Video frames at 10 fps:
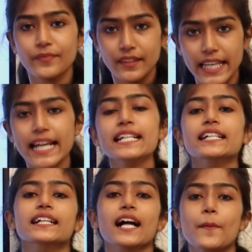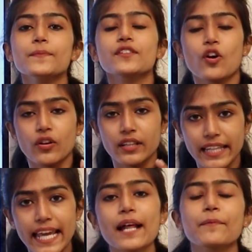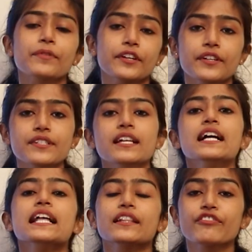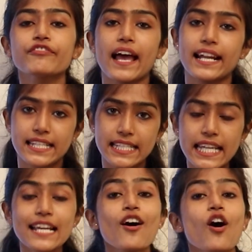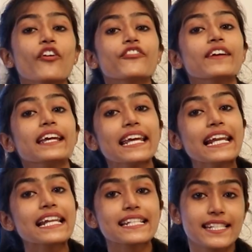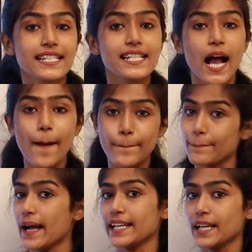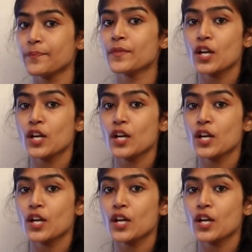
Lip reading: then comes or there appears the fallacy of illicit minor.